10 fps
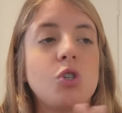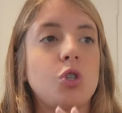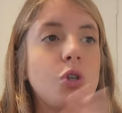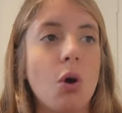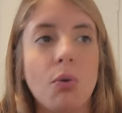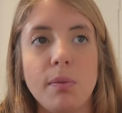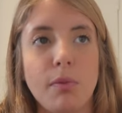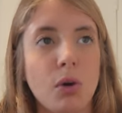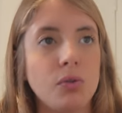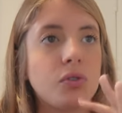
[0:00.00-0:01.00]
So
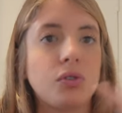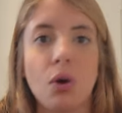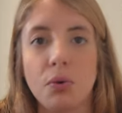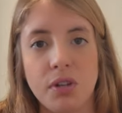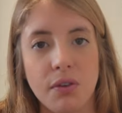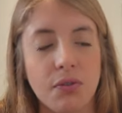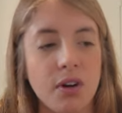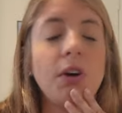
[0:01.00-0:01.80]
remote, so different.